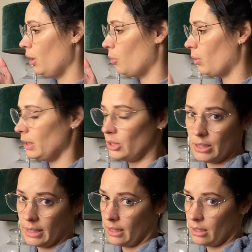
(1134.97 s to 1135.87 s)
wanting to
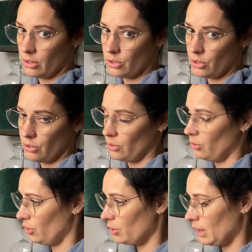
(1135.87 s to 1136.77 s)
get into
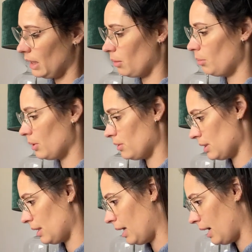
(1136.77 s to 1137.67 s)
using gimbals
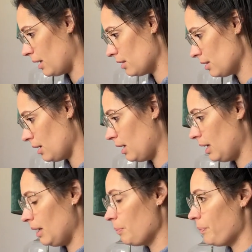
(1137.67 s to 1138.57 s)
and
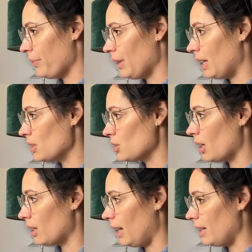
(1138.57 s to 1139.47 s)
that is
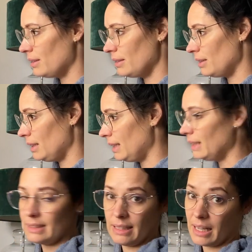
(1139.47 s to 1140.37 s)
not as
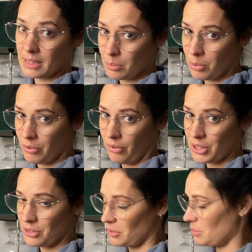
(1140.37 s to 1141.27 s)
easy as the
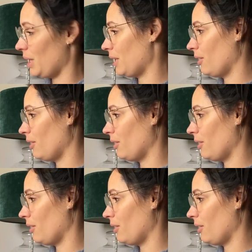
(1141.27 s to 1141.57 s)
professionals make it